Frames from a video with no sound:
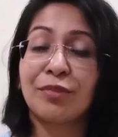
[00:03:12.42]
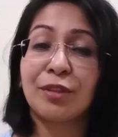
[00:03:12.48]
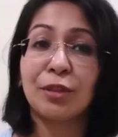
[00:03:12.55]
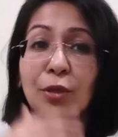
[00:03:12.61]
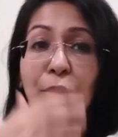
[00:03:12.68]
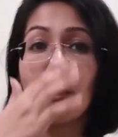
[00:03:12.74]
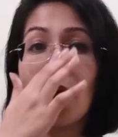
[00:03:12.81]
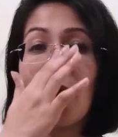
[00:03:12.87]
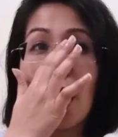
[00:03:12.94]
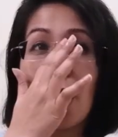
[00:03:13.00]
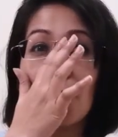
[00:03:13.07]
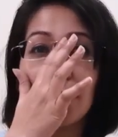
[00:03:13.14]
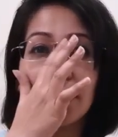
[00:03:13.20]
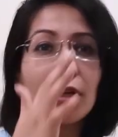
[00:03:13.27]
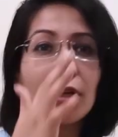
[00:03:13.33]
So
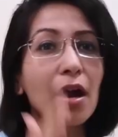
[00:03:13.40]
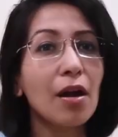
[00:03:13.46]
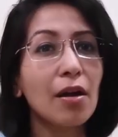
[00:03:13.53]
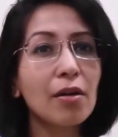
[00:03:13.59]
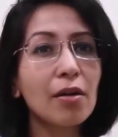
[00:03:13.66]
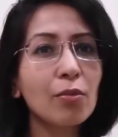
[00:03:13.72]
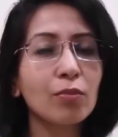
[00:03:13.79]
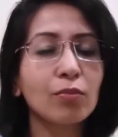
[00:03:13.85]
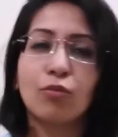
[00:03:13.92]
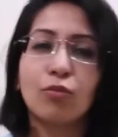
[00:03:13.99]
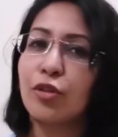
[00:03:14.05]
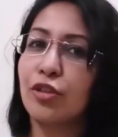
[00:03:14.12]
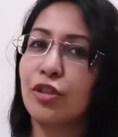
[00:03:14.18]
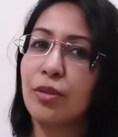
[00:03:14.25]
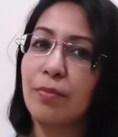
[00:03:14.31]
how is R?
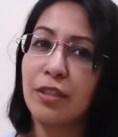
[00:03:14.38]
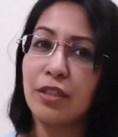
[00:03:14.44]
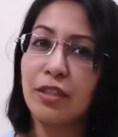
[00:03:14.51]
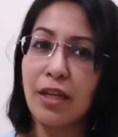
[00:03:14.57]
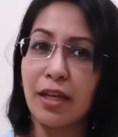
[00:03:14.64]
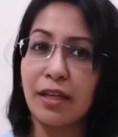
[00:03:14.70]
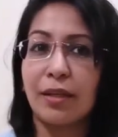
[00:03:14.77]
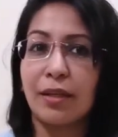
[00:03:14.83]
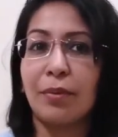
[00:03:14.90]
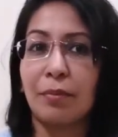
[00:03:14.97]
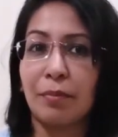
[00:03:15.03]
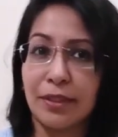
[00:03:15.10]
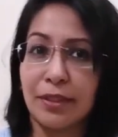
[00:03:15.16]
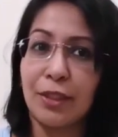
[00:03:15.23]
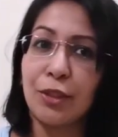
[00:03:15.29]
What is the mistake that
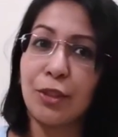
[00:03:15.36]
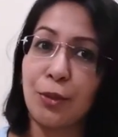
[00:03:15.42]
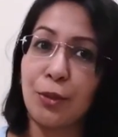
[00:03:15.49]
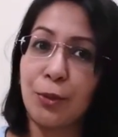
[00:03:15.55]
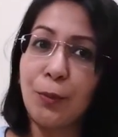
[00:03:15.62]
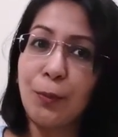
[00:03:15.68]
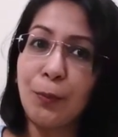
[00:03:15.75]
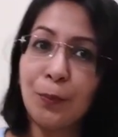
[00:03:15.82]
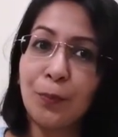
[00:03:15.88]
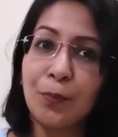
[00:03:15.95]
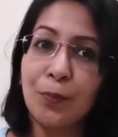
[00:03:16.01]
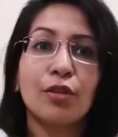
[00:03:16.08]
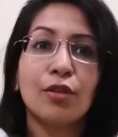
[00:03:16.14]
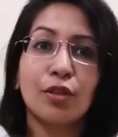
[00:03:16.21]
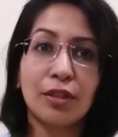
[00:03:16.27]
people tend to do?
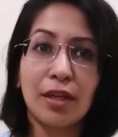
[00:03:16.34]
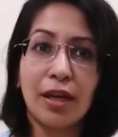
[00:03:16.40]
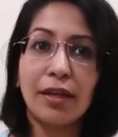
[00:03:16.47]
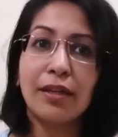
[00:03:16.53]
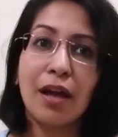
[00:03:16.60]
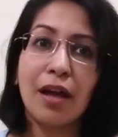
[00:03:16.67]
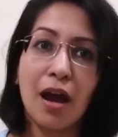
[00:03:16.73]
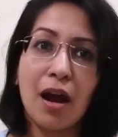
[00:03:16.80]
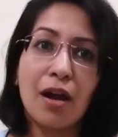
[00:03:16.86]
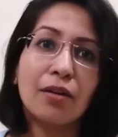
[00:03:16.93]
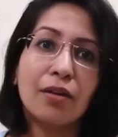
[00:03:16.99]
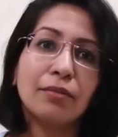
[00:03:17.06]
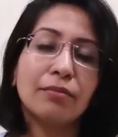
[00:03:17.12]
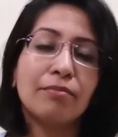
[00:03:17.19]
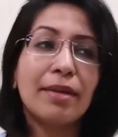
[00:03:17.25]
To sign
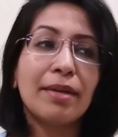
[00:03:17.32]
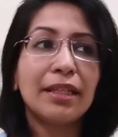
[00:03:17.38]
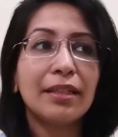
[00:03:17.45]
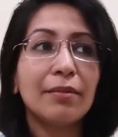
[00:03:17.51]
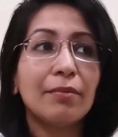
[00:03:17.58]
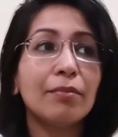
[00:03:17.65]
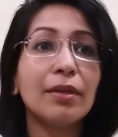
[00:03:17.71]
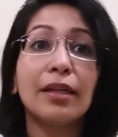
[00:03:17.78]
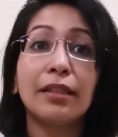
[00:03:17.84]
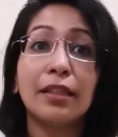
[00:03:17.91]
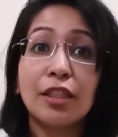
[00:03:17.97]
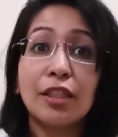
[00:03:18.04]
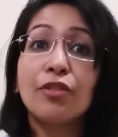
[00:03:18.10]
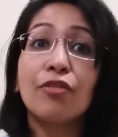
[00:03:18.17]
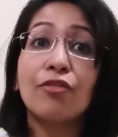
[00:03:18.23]
R,
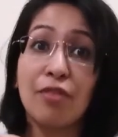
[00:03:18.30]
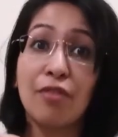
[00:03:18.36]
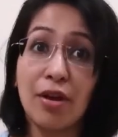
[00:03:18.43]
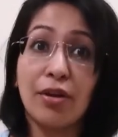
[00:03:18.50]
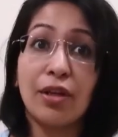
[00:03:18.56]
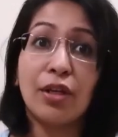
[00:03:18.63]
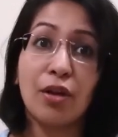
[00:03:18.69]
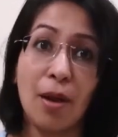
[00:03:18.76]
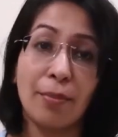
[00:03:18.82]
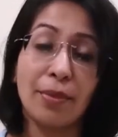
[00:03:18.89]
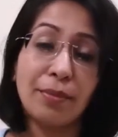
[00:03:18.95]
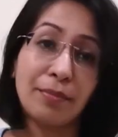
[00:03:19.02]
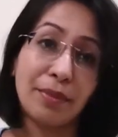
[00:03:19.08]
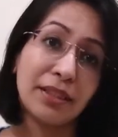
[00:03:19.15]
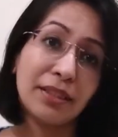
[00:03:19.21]
this is a very
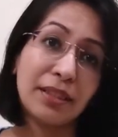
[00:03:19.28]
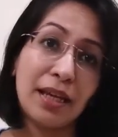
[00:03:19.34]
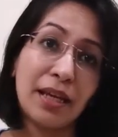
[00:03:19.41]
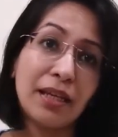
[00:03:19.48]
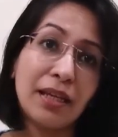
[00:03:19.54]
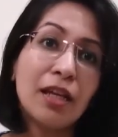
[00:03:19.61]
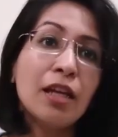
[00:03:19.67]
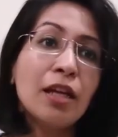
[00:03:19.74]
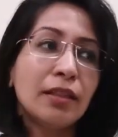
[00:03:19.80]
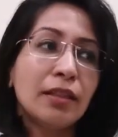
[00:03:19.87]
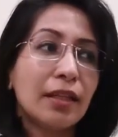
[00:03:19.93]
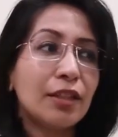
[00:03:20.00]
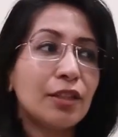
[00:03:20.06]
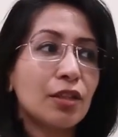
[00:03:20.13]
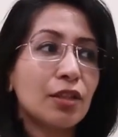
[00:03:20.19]
common mistake
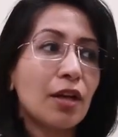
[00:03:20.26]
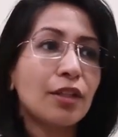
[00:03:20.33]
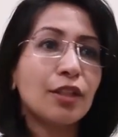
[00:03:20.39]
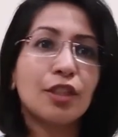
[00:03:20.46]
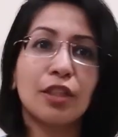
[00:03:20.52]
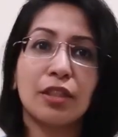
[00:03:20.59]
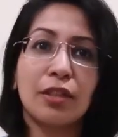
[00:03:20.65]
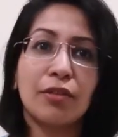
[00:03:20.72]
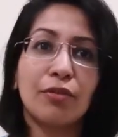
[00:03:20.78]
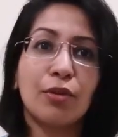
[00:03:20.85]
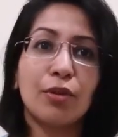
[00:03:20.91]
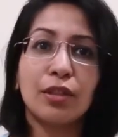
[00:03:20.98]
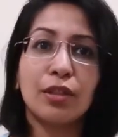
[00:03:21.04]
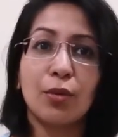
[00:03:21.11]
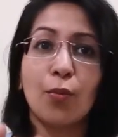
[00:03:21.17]
that is not just I've
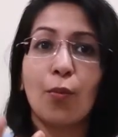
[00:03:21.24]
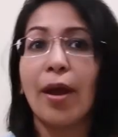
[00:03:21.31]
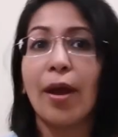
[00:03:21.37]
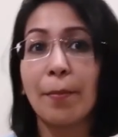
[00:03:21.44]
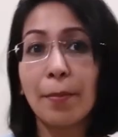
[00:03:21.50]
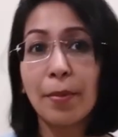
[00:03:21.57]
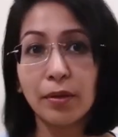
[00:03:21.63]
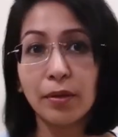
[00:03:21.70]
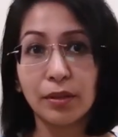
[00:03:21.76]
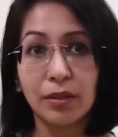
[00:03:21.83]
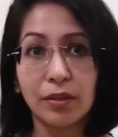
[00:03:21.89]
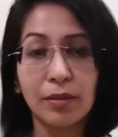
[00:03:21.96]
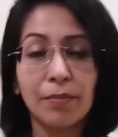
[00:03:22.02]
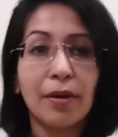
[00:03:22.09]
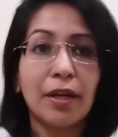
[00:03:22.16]
noticed in one
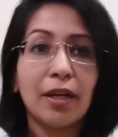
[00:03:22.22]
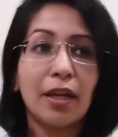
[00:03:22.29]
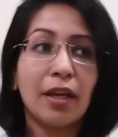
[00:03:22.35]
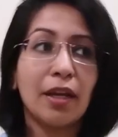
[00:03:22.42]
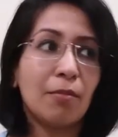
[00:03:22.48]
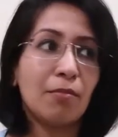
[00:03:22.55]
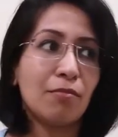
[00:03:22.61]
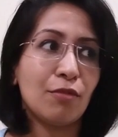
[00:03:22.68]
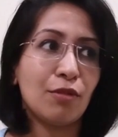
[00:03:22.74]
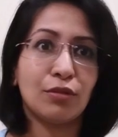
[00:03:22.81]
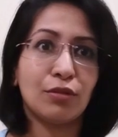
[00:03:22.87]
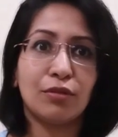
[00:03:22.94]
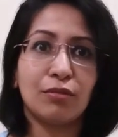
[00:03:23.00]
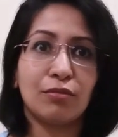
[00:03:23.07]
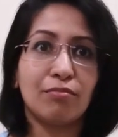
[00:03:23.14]
person but in
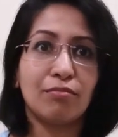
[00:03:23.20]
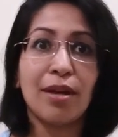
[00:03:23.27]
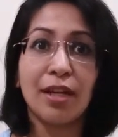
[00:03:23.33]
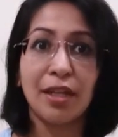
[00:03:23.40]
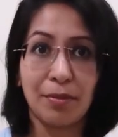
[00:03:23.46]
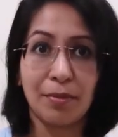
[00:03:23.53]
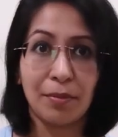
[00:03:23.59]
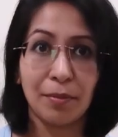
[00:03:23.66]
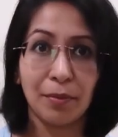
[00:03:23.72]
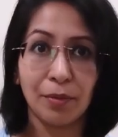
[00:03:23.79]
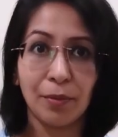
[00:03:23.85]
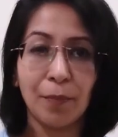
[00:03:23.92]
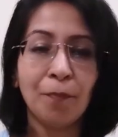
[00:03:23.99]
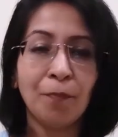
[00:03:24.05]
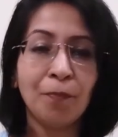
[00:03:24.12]
many
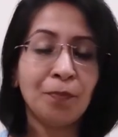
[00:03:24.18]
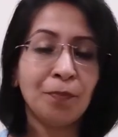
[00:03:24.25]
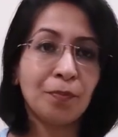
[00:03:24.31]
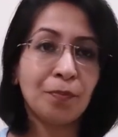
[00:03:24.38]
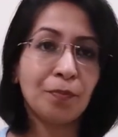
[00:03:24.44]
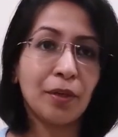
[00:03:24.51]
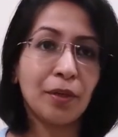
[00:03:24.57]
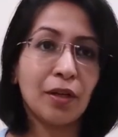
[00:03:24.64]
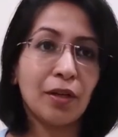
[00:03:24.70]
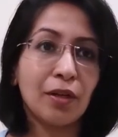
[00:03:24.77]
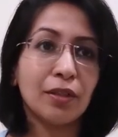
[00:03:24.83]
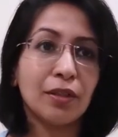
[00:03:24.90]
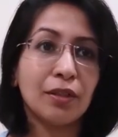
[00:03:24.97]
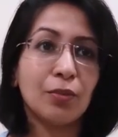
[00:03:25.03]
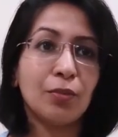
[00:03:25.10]
people,
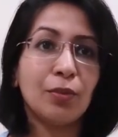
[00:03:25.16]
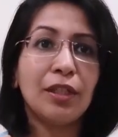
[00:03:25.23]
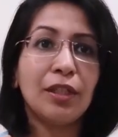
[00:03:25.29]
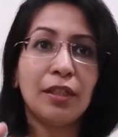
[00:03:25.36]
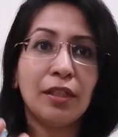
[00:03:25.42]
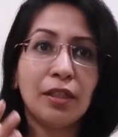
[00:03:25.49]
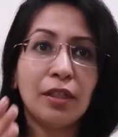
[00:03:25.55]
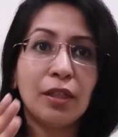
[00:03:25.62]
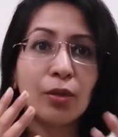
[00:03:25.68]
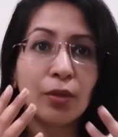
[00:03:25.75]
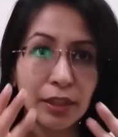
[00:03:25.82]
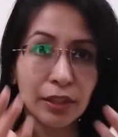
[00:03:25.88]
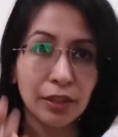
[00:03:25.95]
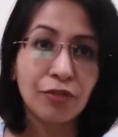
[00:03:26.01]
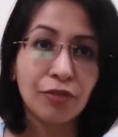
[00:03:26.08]
because we
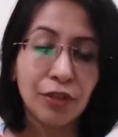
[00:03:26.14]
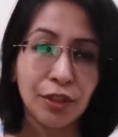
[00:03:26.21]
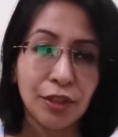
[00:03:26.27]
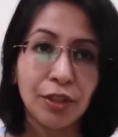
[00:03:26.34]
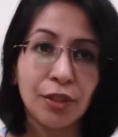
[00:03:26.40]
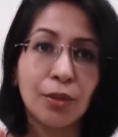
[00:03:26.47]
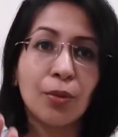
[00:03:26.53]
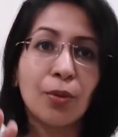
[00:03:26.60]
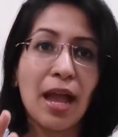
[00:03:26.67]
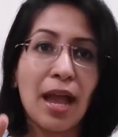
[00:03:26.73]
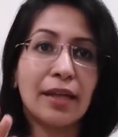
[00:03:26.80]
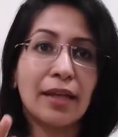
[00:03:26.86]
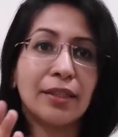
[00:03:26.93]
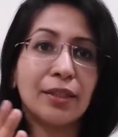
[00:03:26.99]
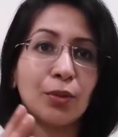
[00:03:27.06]
look at the video
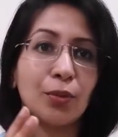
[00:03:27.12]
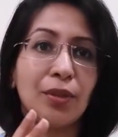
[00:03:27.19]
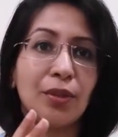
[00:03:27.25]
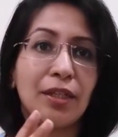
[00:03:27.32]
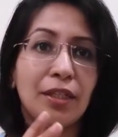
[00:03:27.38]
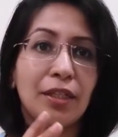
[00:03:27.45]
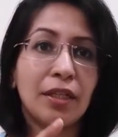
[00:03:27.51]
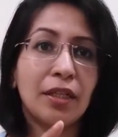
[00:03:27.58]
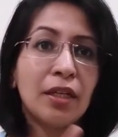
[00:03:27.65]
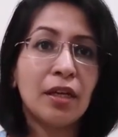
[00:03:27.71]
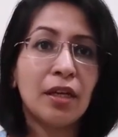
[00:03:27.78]
and we